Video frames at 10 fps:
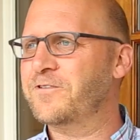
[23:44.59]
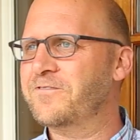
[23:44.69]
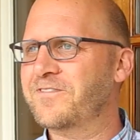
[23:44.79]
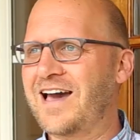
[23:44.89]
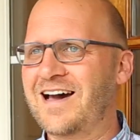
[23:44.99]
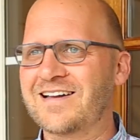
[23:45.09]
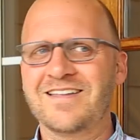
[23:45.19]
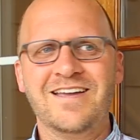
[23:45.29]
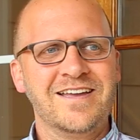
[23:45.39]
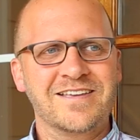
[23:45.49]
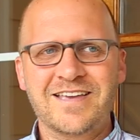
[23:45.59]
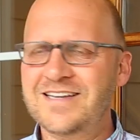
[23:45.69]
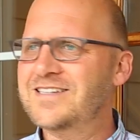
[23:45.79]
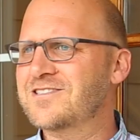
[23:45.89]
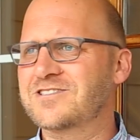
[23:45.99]
you've got
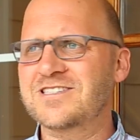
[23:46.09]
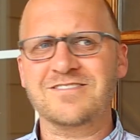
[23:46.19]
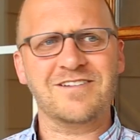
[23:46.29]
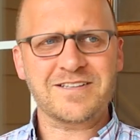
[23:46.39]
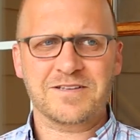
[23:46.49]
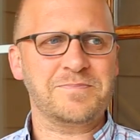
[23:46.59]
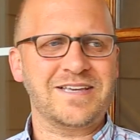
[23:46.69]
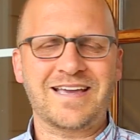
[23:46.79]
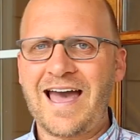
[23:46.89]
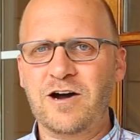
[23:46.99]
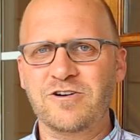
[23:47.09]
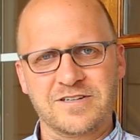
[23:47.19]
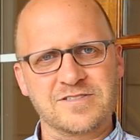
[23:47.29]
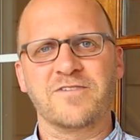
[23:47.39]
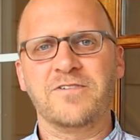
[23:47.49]
kids or just like to be out
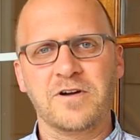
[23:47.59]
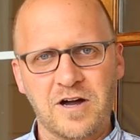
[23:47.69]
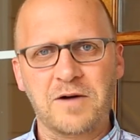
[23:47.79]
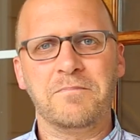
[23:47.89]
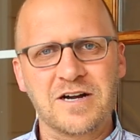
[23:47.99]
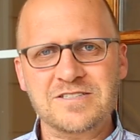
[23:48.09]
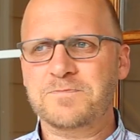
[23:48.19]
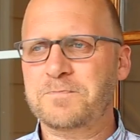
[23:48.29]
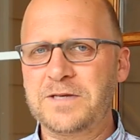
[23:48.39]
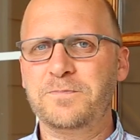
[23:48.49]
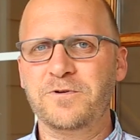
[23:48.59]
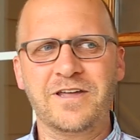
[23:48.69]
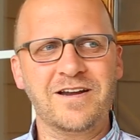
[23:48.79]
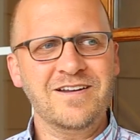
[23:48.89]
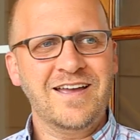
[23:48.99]
and sort of amongst people
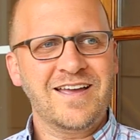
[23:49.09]
there,